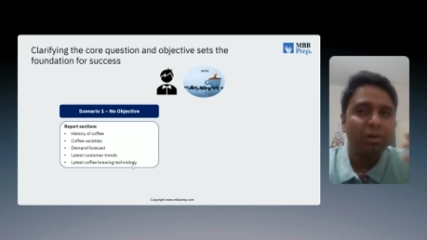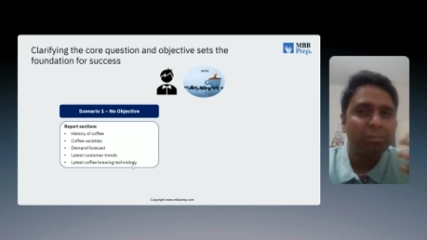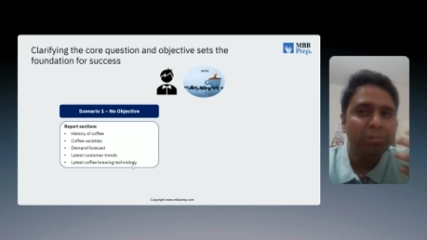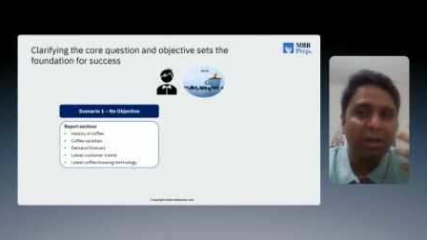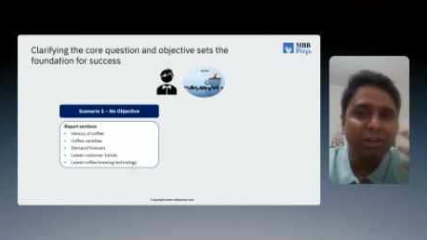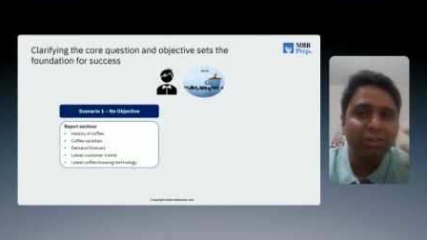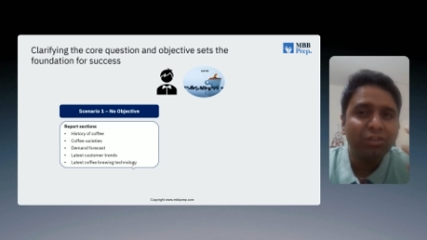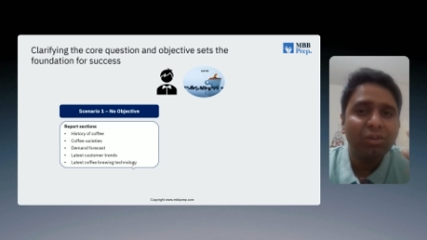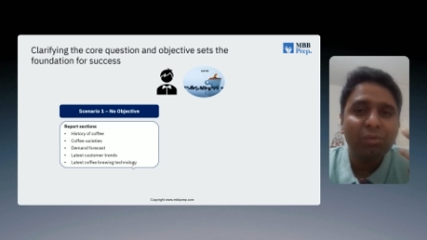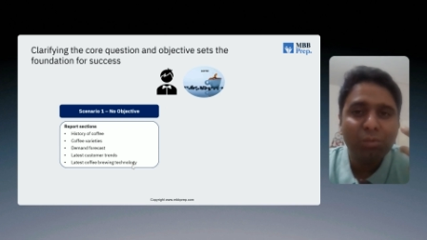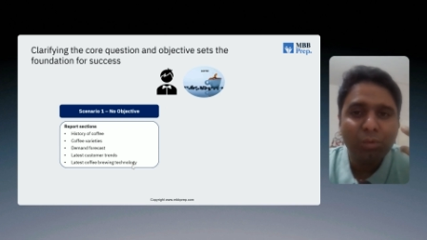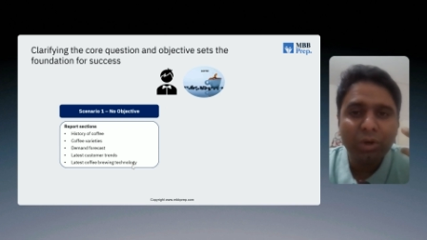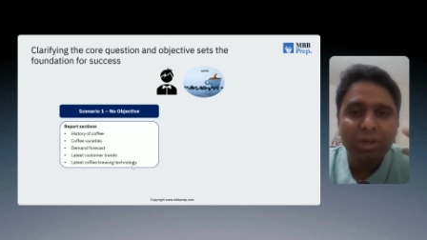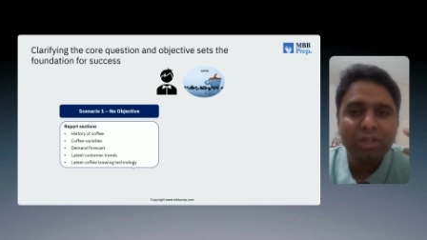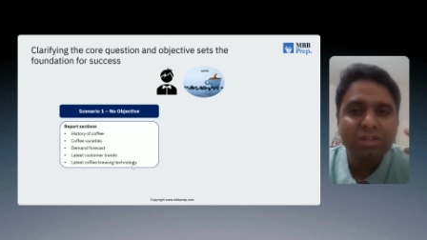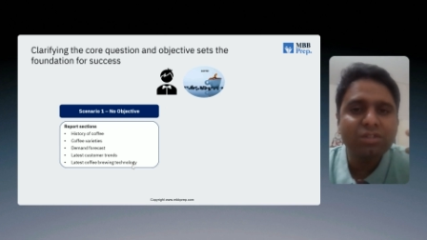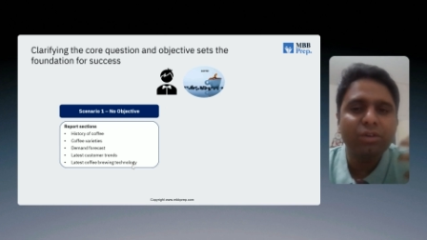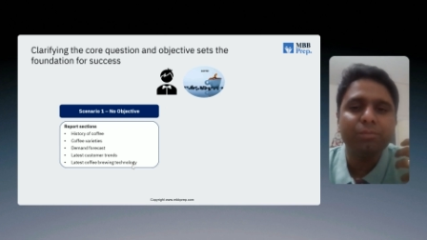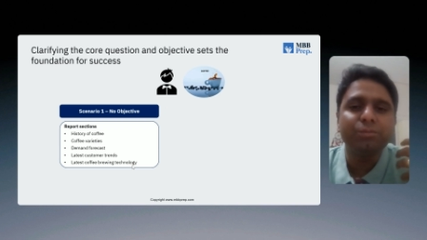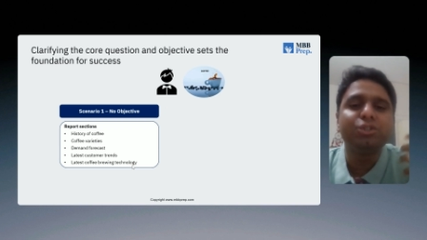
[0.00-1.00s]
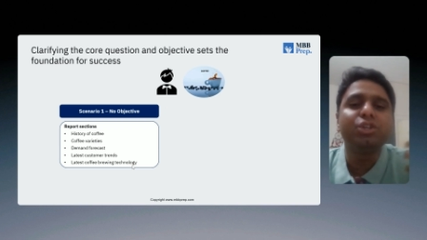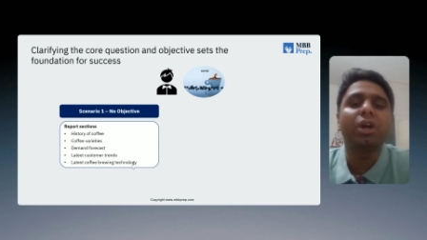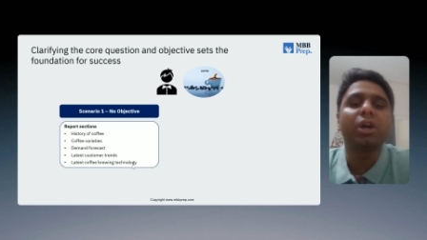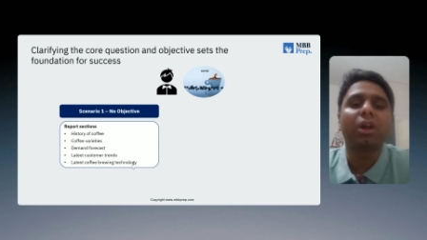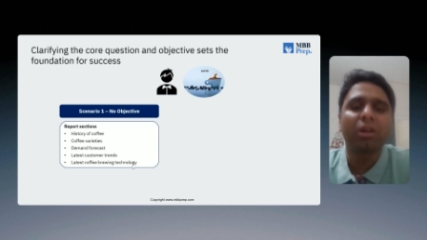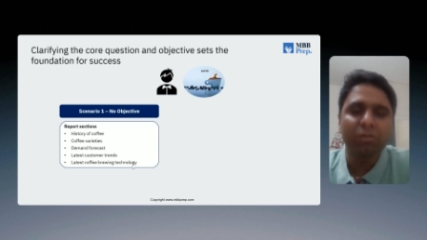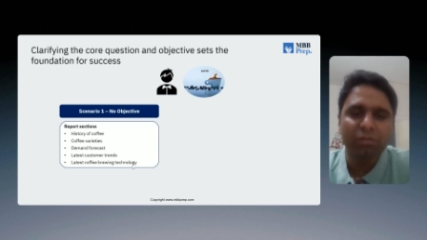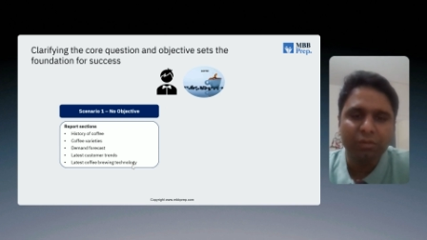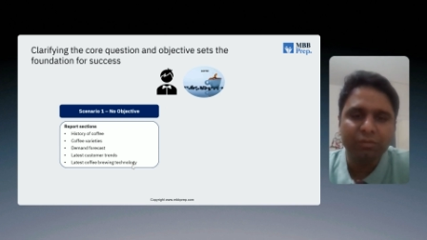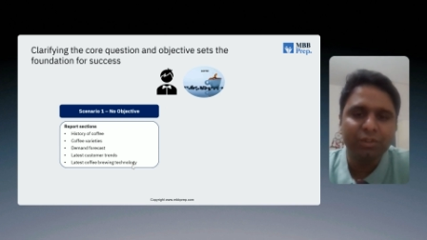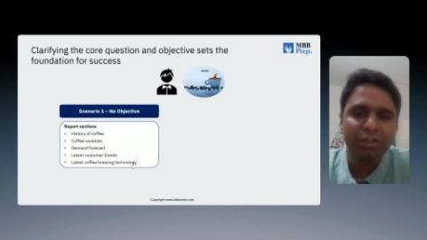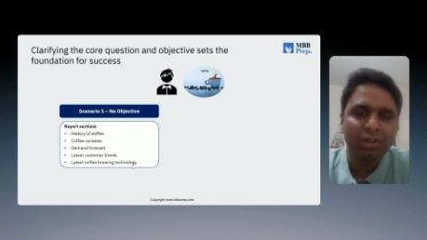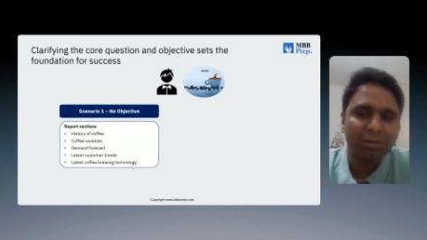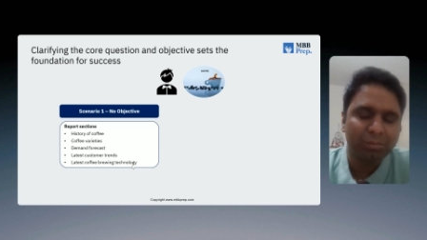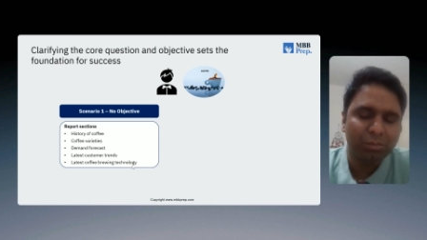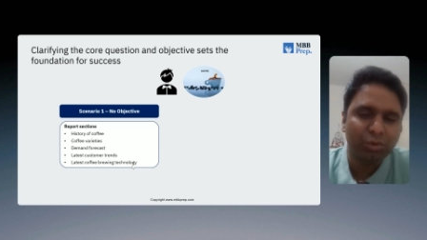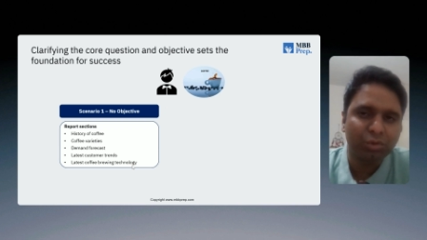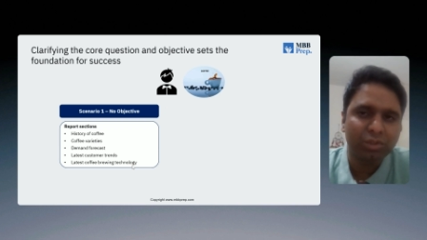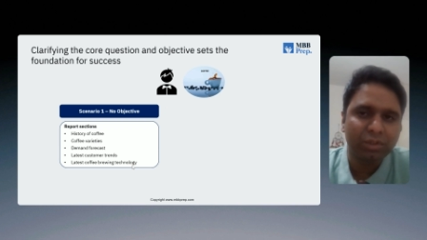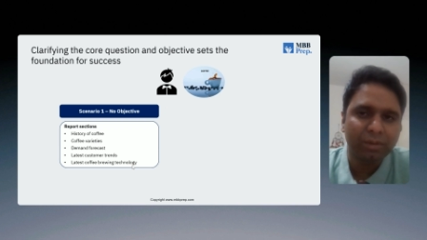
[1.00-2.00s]
Patrick, what is the objective of the
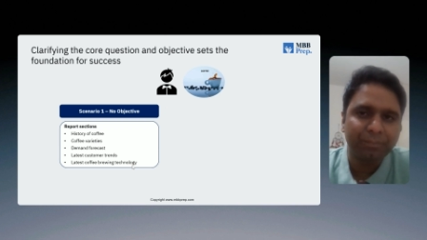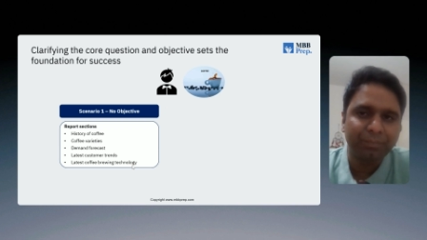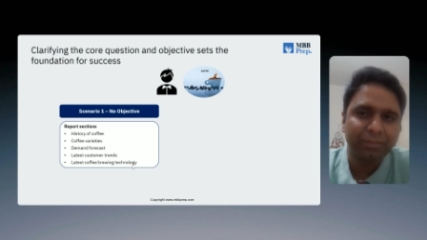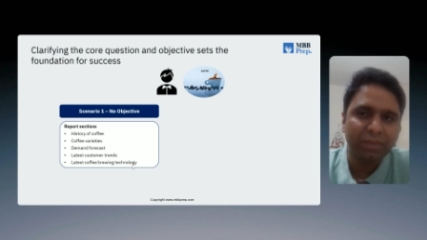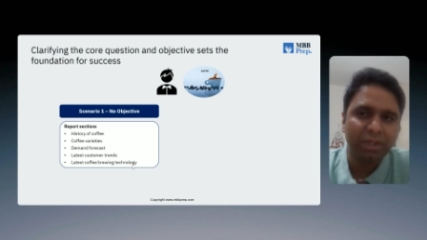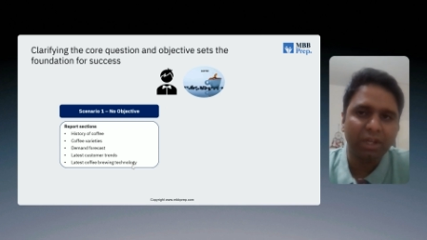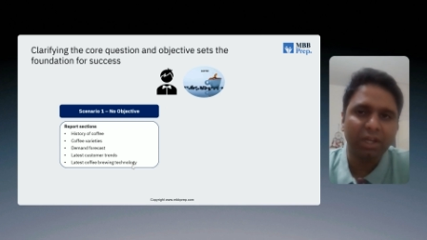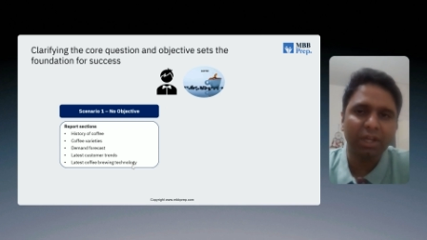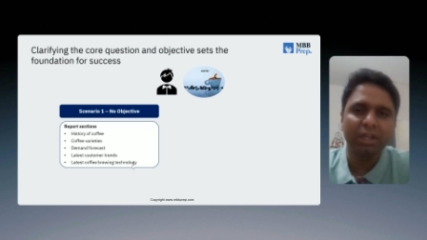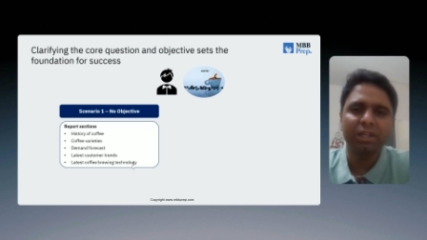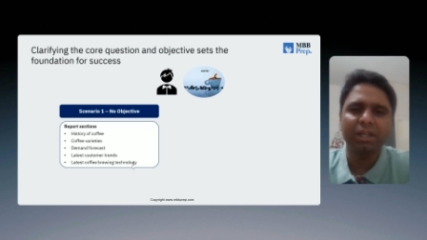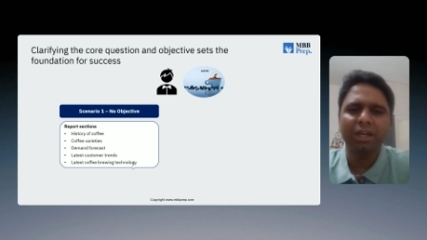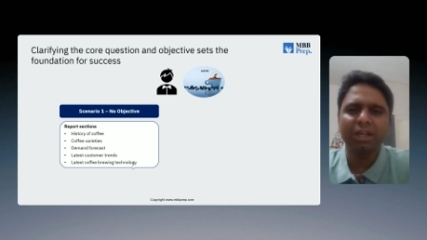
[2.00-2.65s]
report, right?